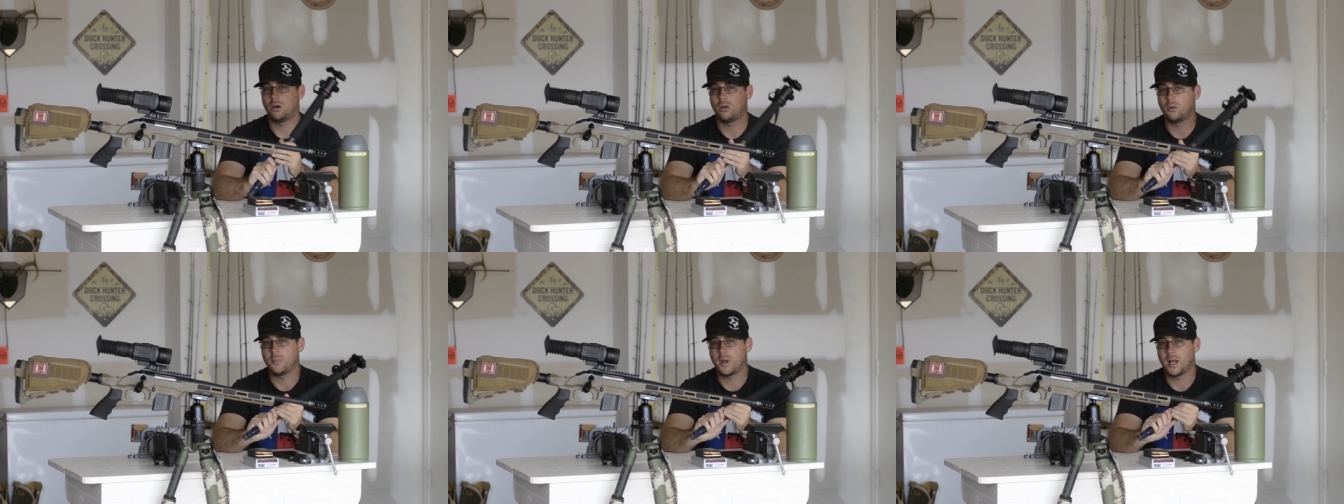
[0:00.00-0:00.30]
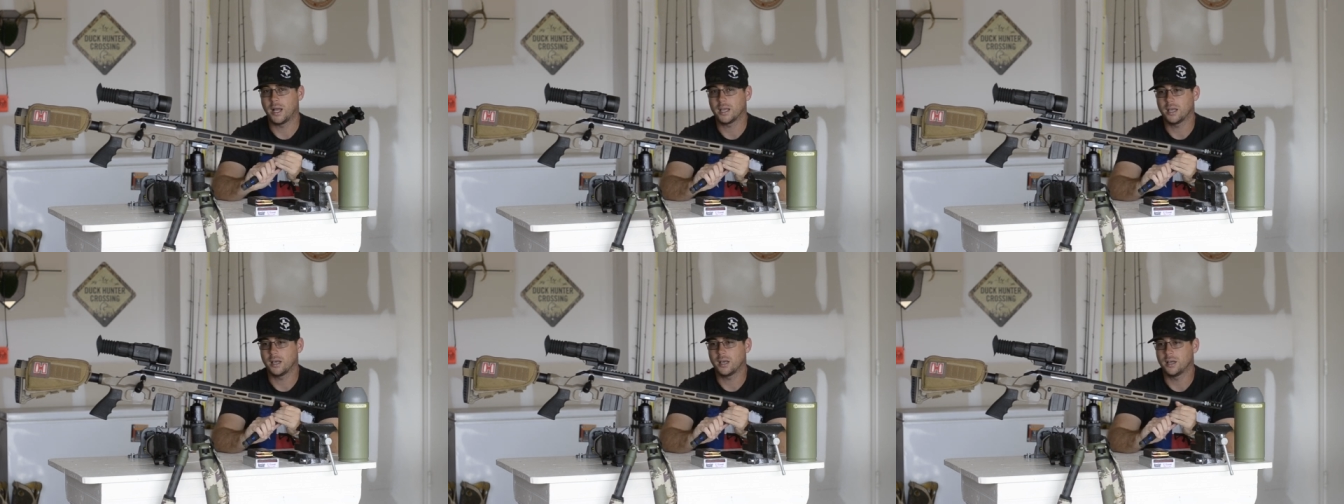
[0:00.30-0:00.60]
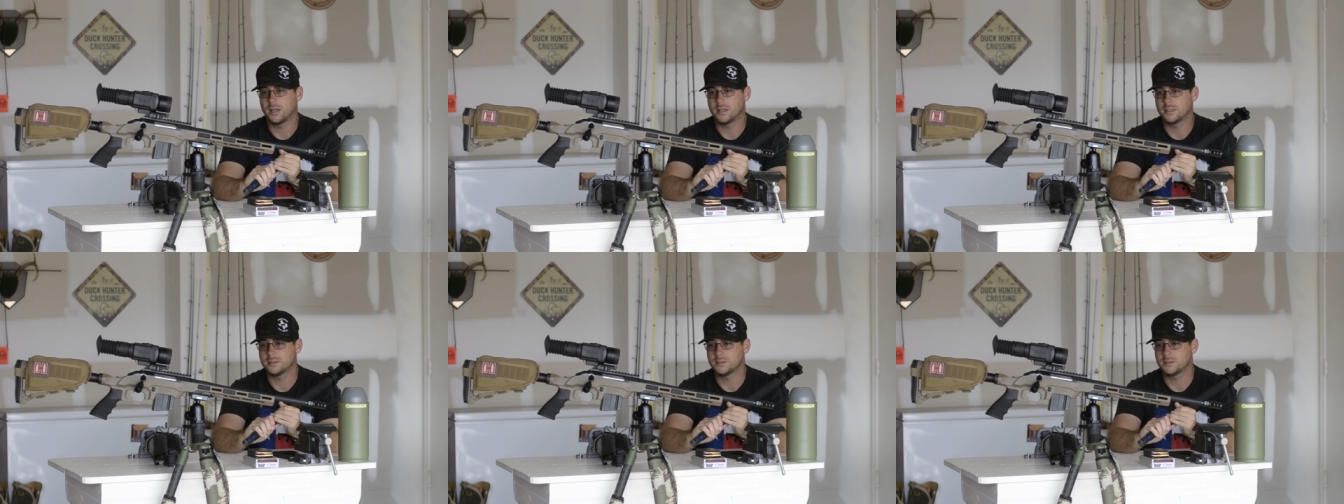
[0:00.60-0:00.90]
and
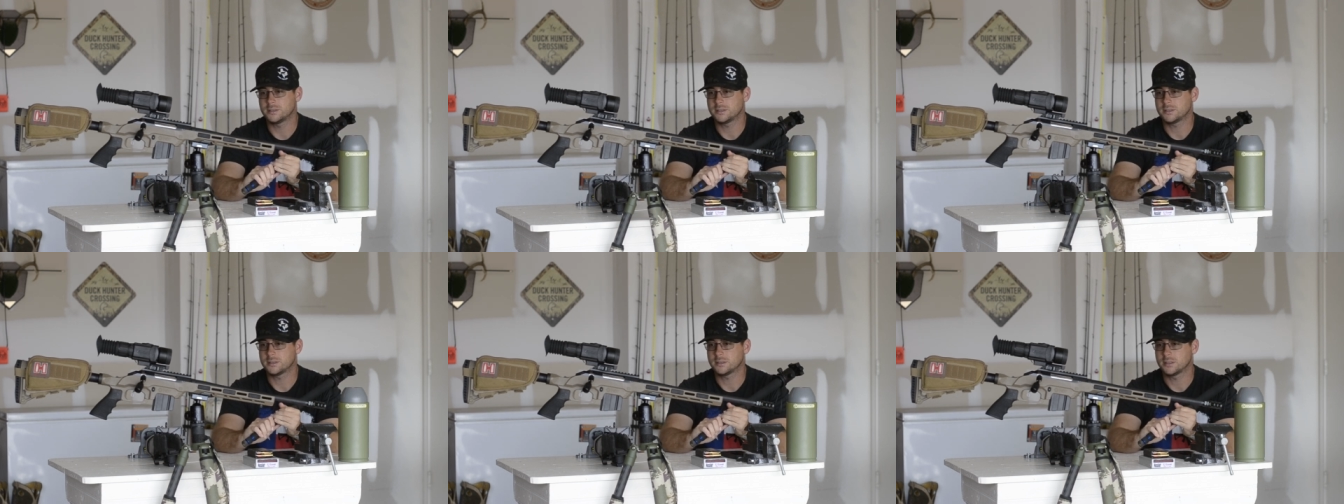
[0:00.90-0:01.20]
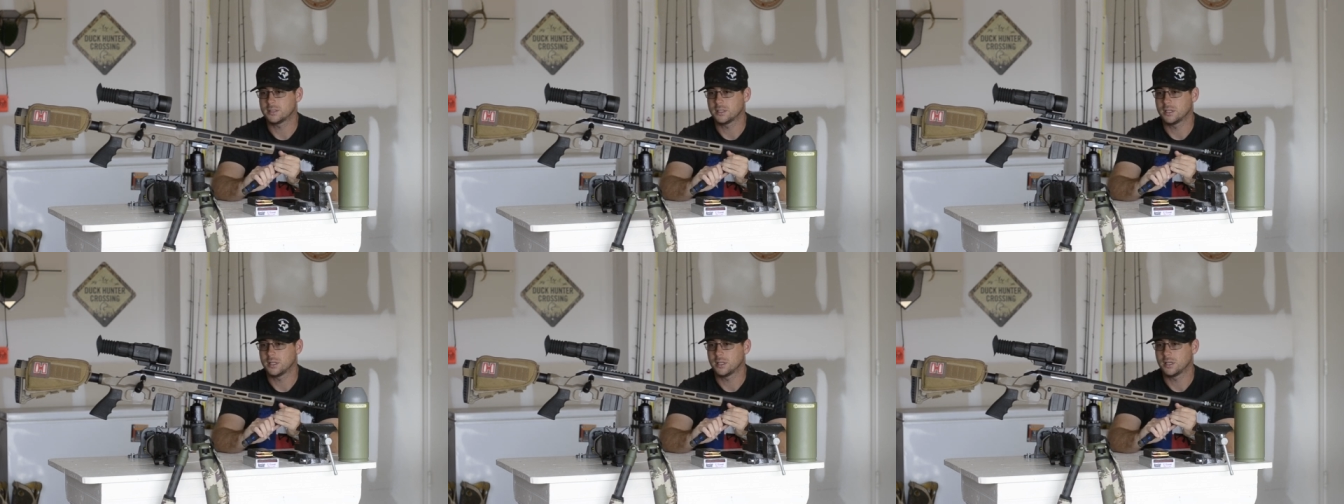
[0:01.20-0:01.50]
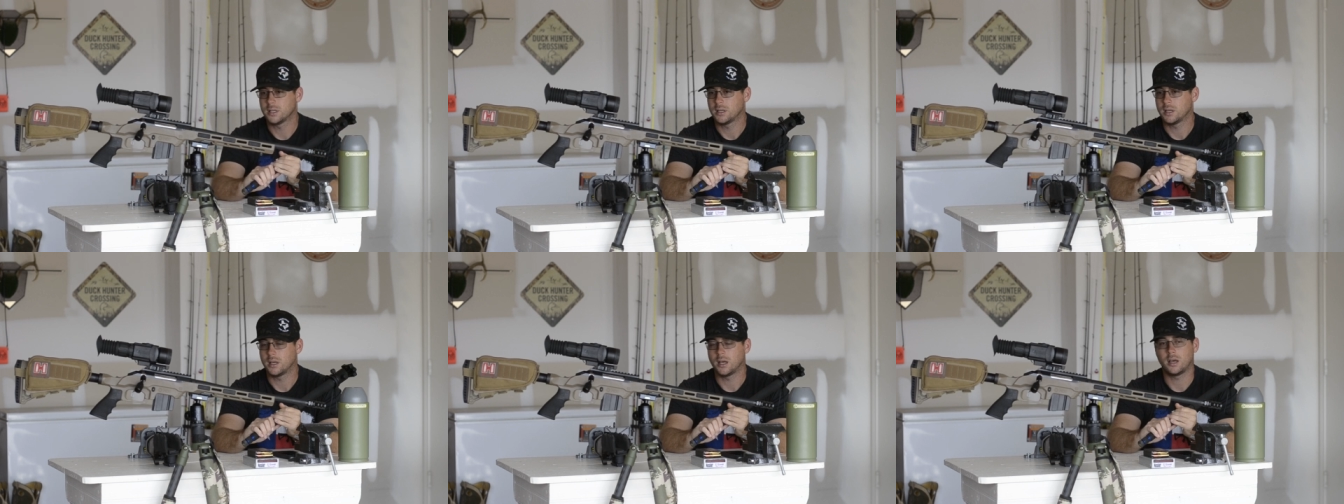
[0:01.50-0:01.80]
all my
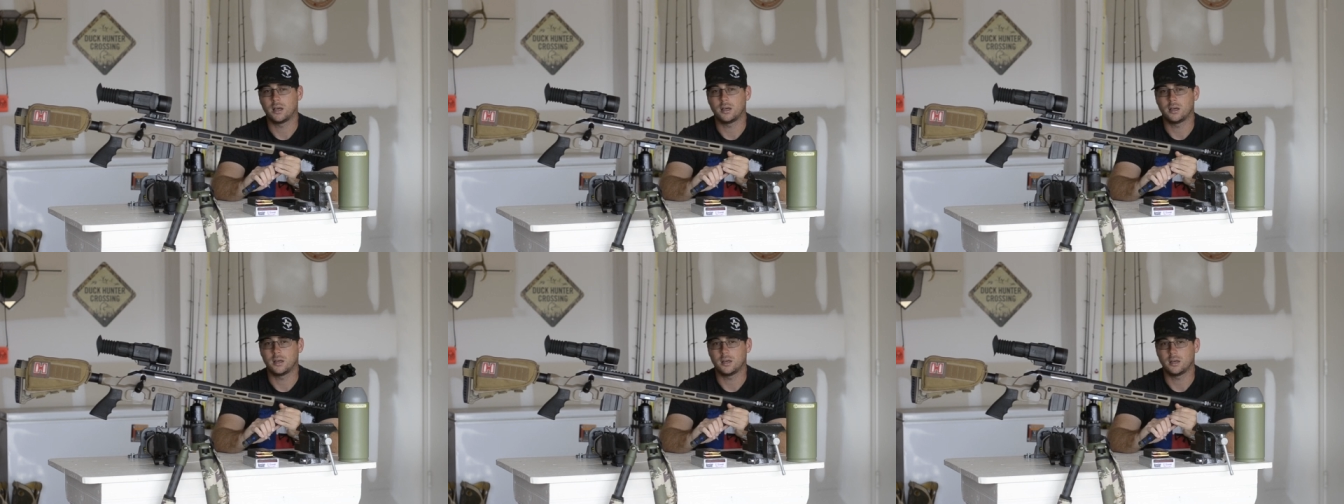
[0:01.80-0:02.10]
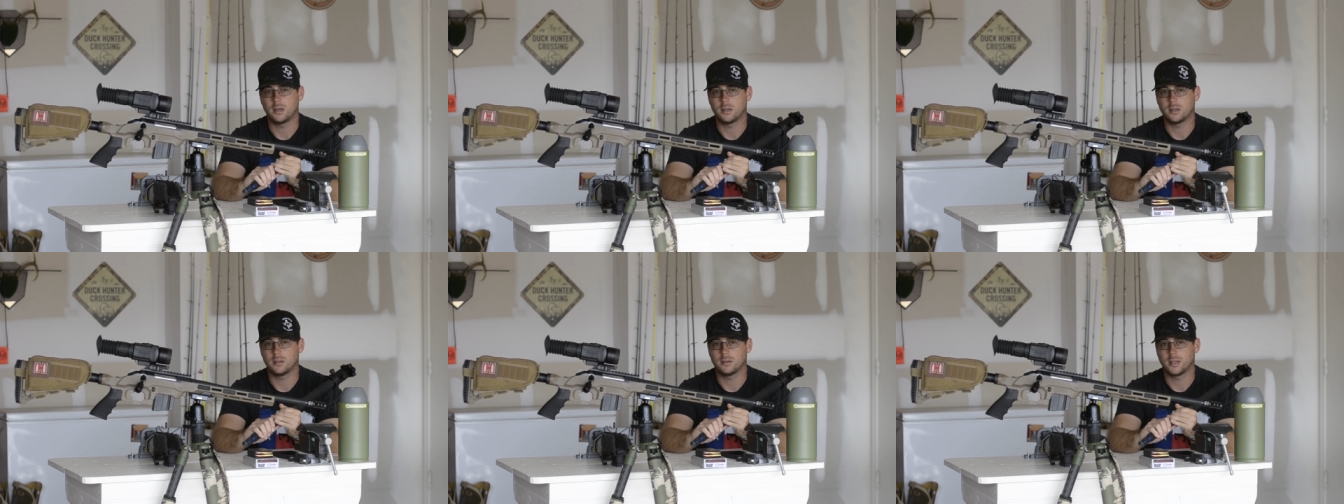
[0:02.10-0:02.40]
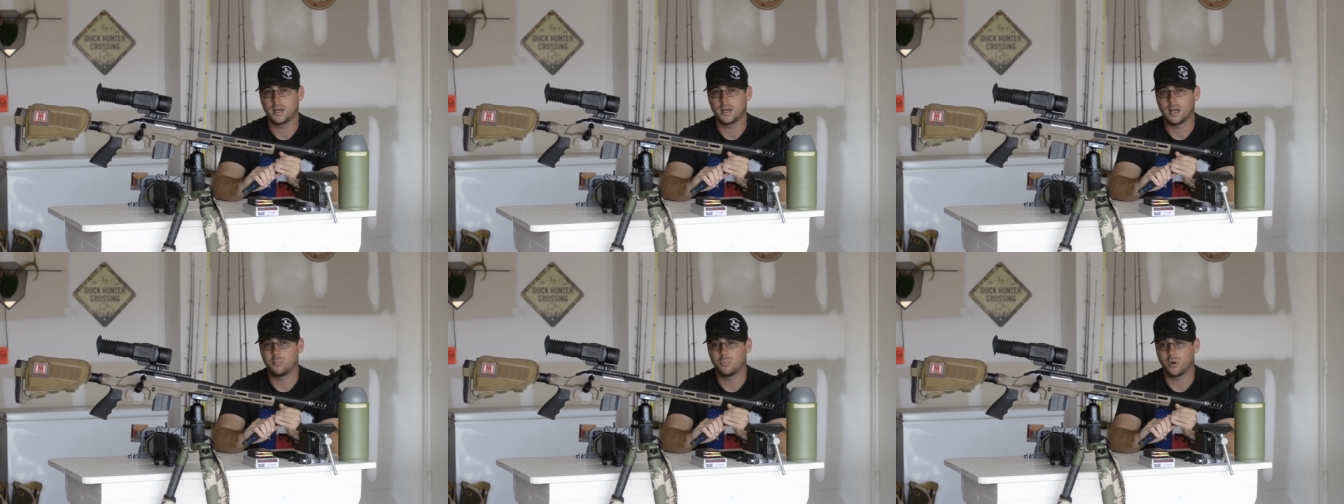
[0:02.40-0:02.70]
guns
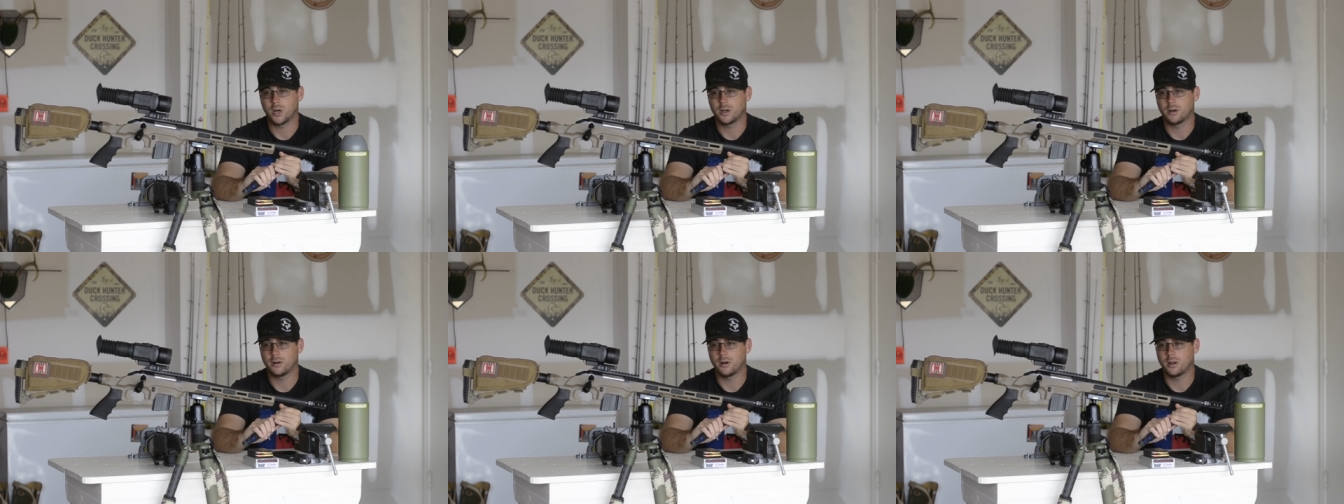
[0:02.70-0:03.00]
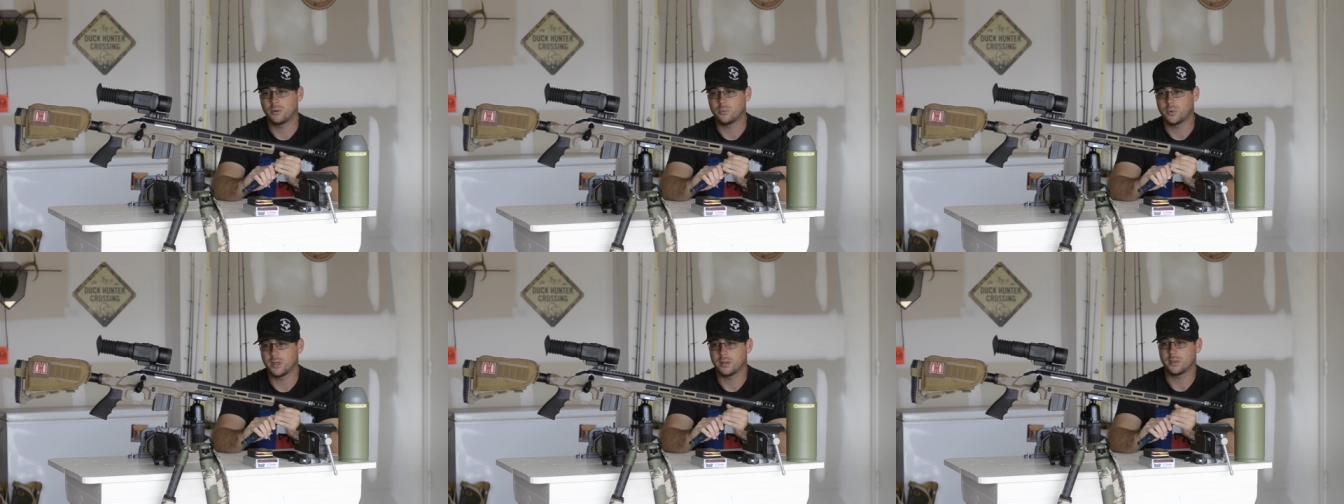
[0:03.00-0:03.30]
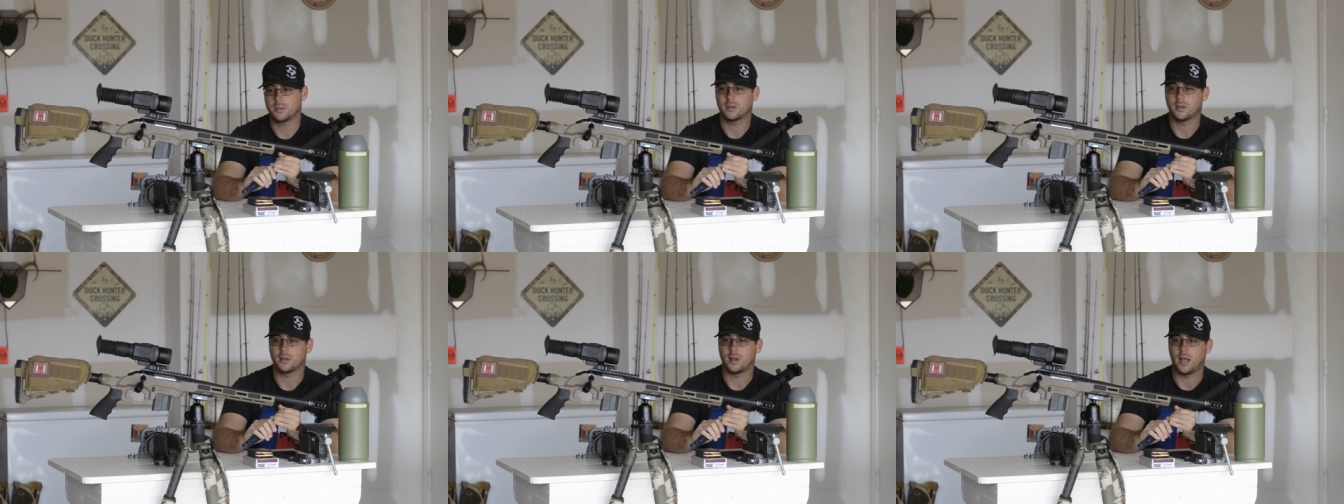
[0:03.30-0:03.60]
uh, that I
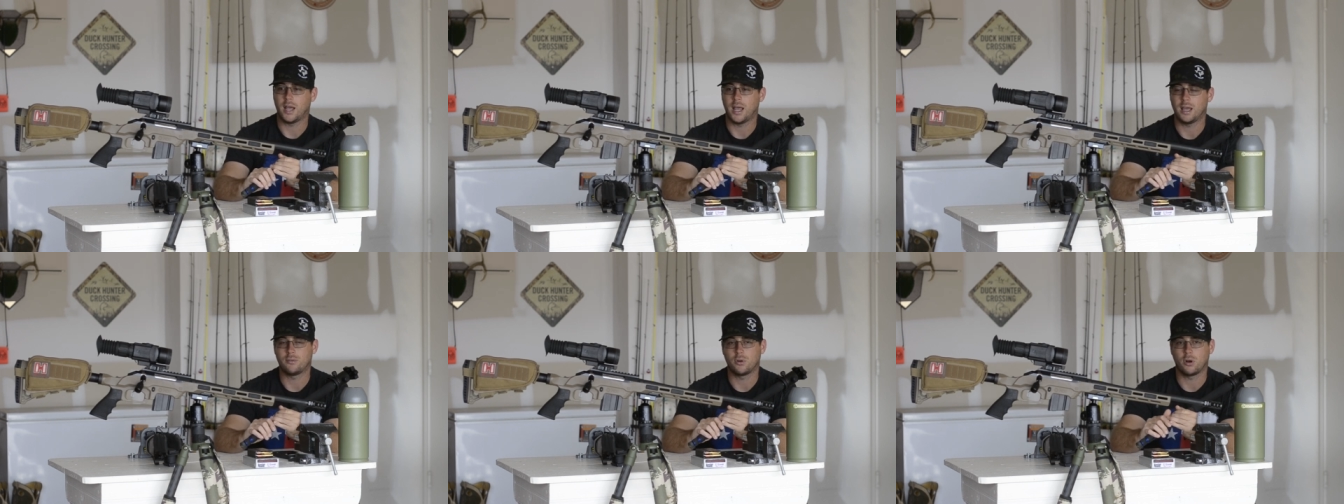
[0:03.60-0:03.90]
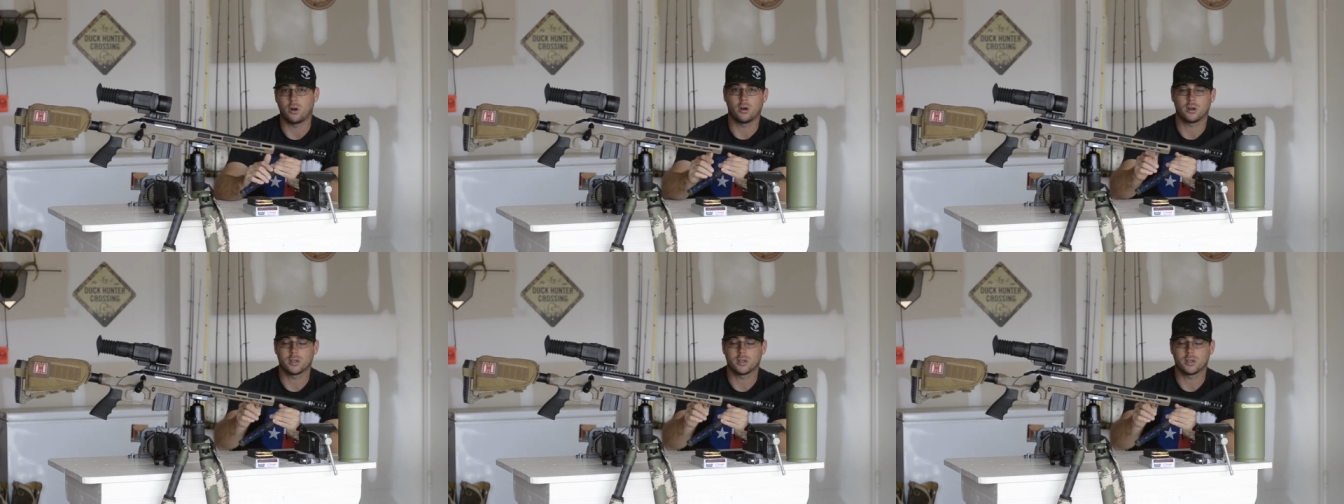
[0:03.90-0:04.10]
predator hunt with,